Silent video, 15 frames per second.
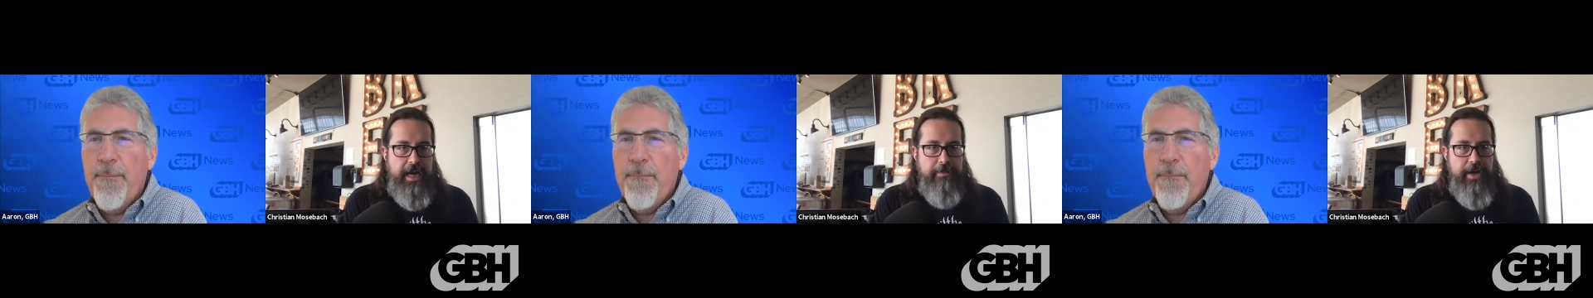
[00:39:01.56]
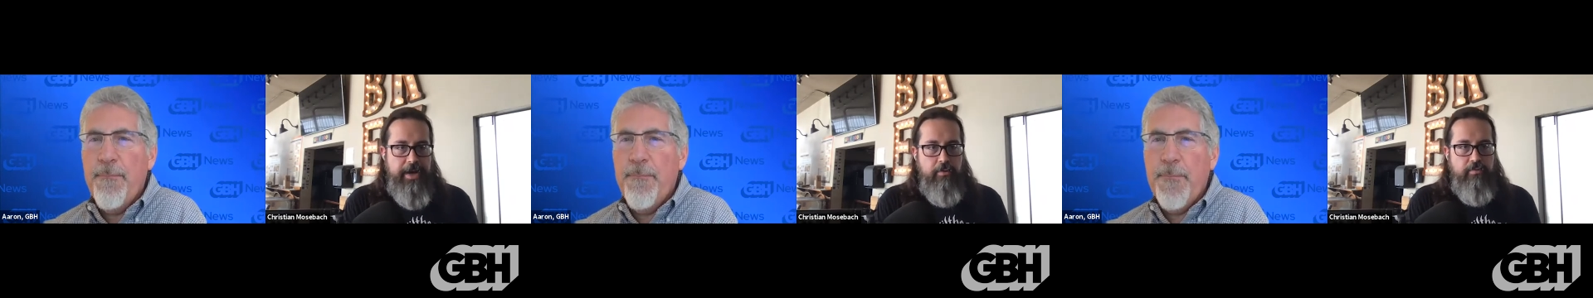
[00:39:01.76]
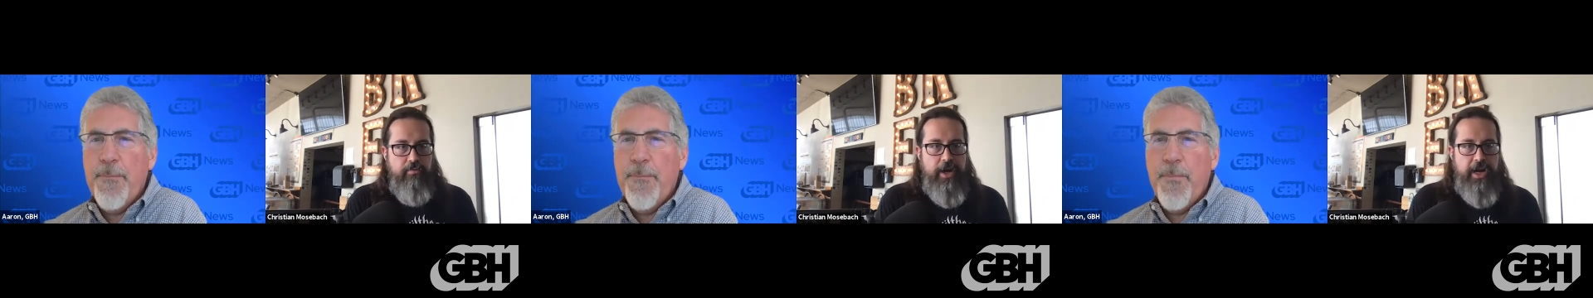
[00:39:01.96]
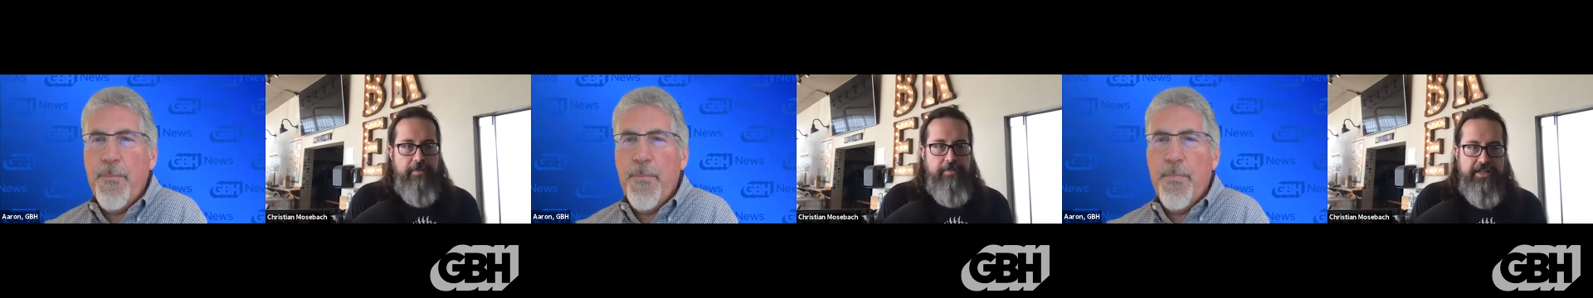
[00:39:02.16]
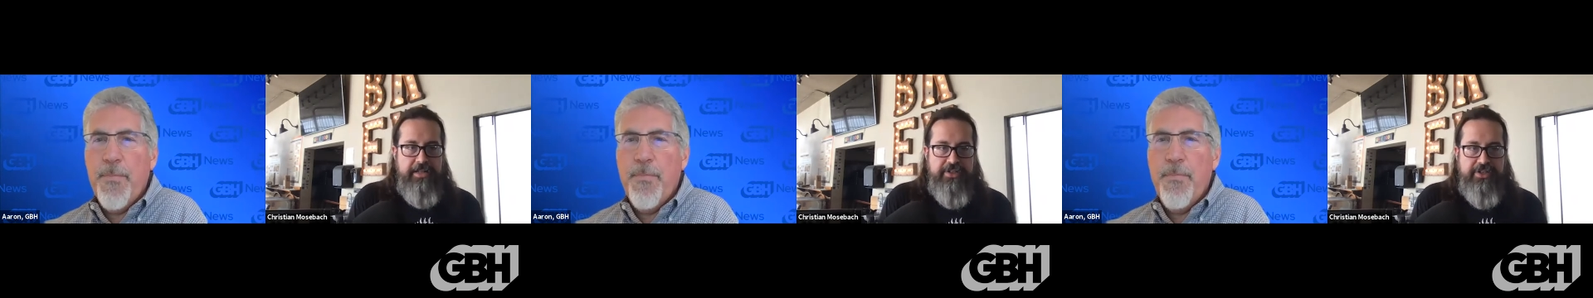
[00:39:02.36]
Speaker 1: The only time I
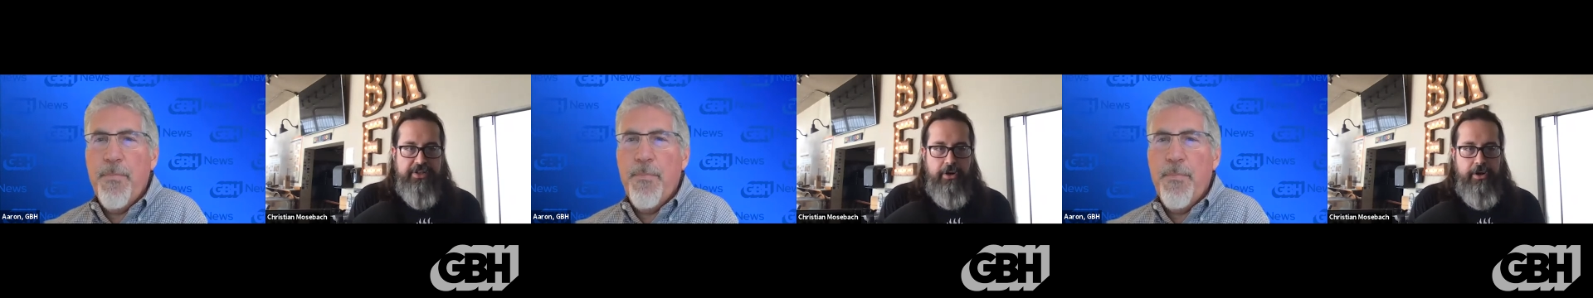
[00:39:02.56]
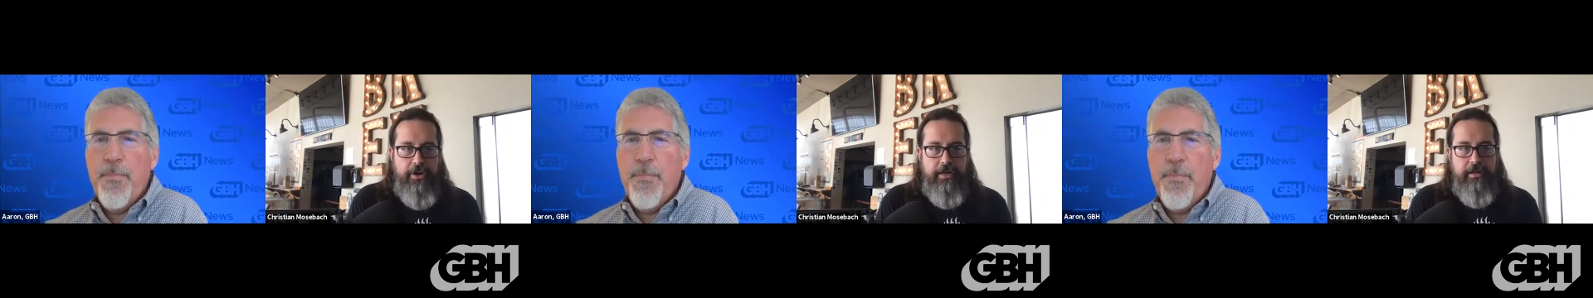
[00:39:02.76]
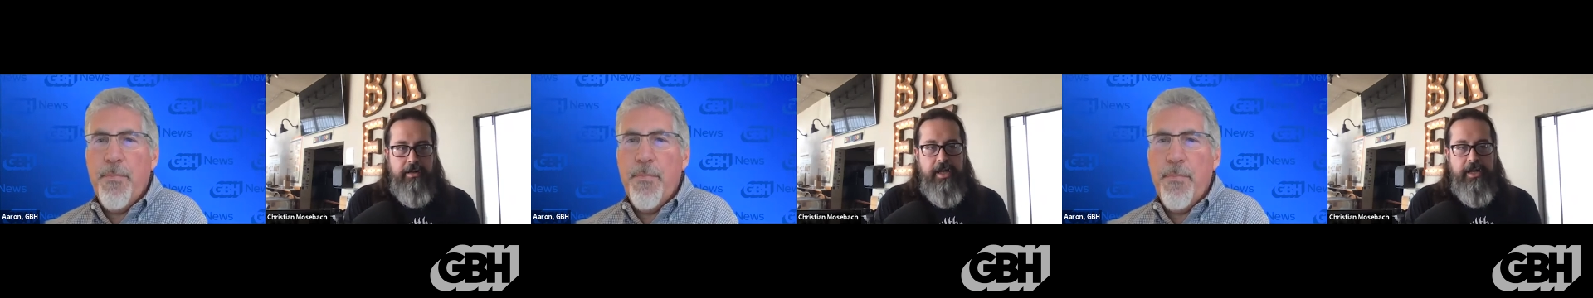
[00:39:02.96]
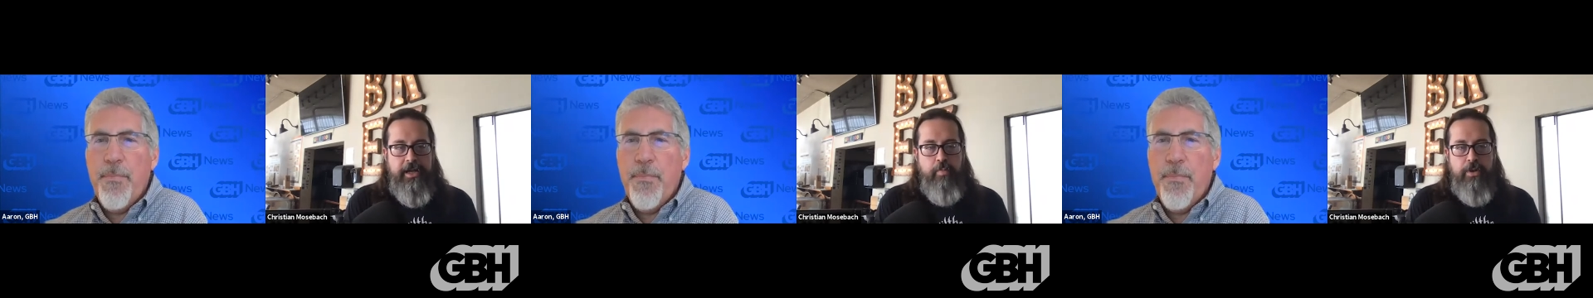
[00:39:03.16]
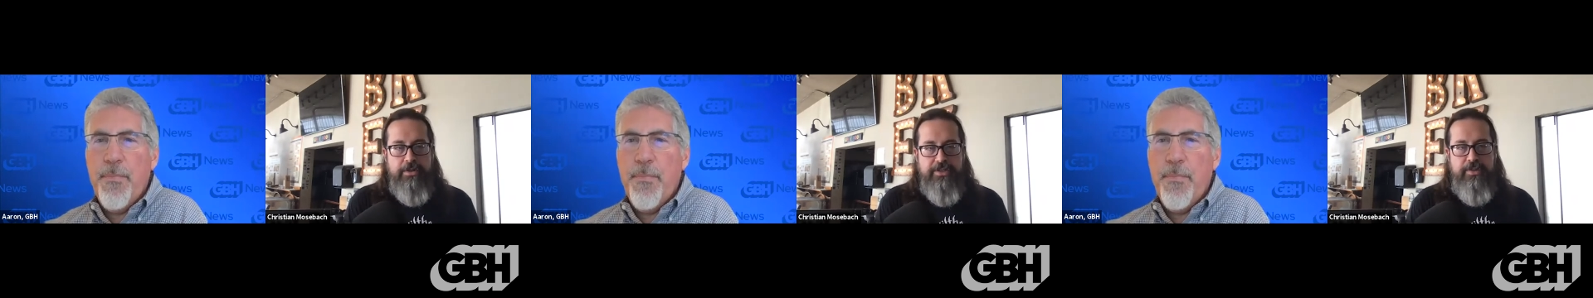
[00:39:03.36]
would recommend stirring,
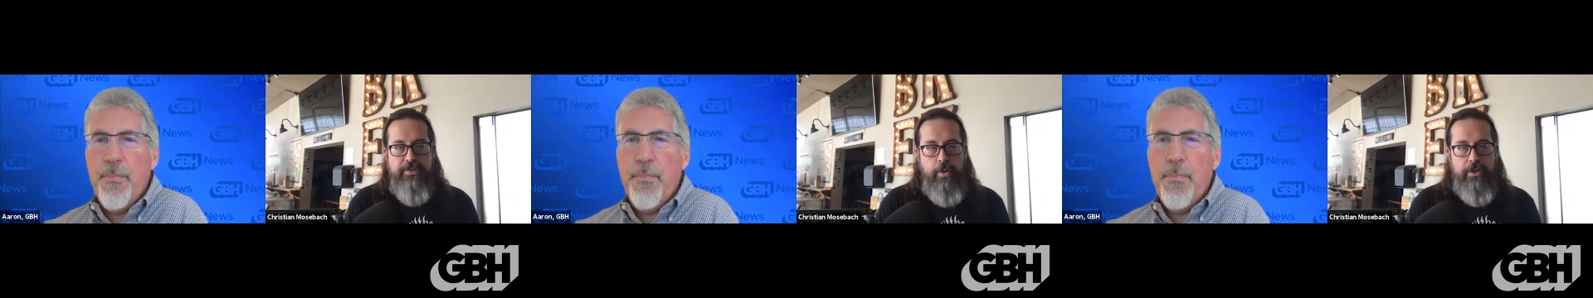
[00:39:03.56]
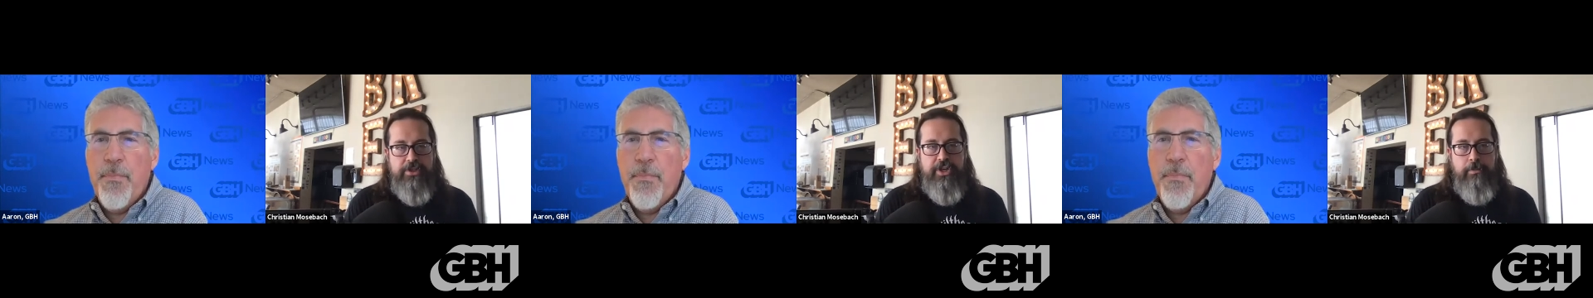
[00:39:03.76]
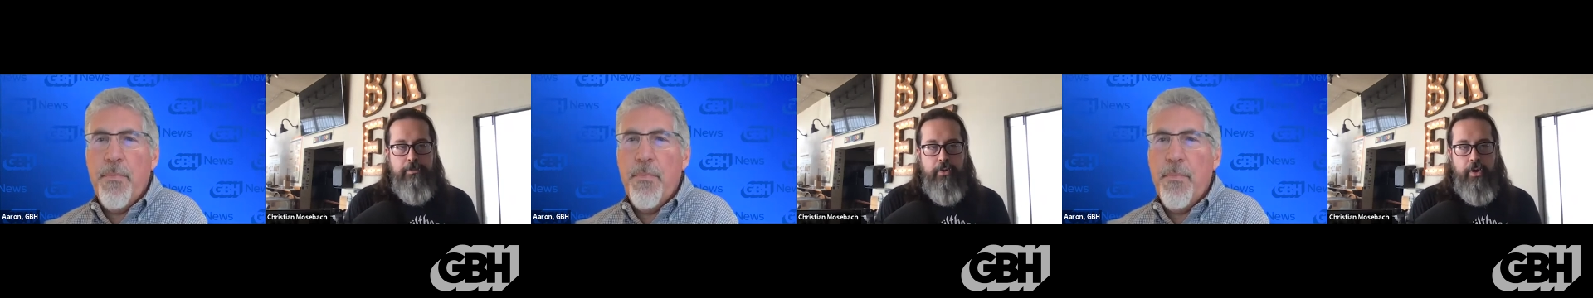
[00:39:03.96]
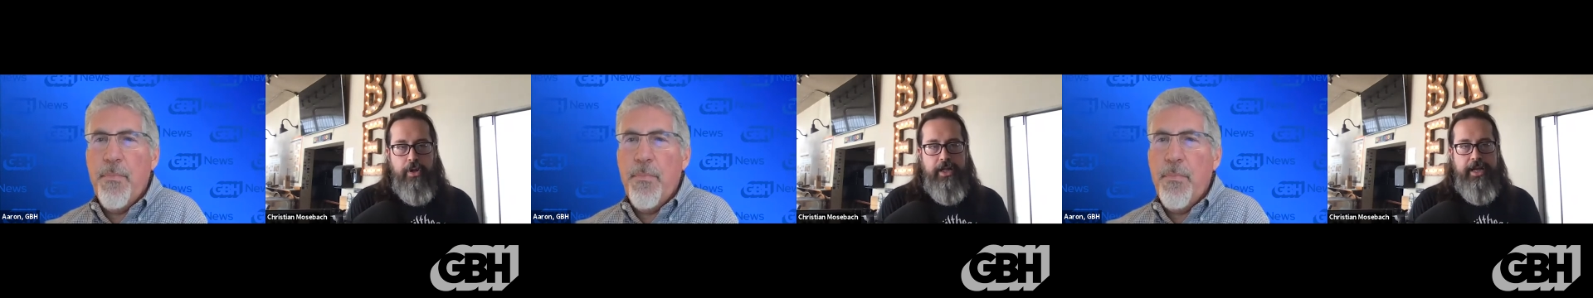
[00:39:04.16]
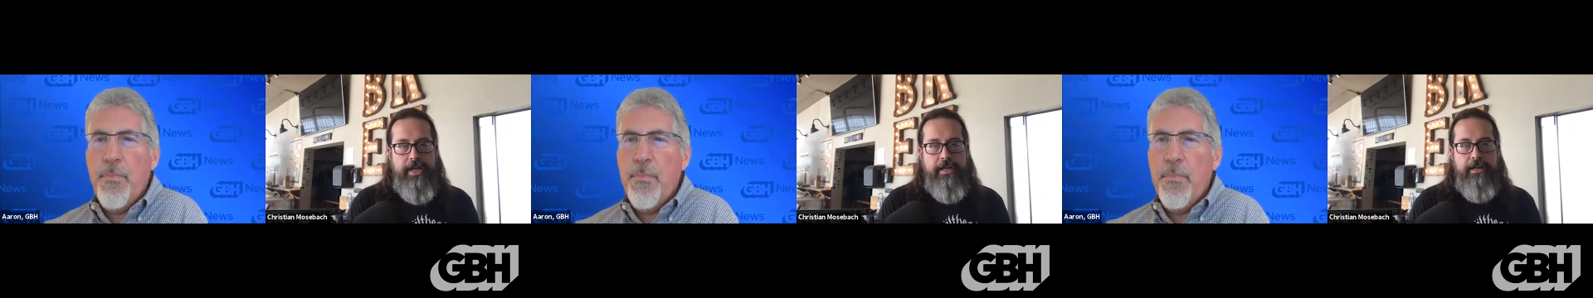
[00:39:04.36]
like once, once you're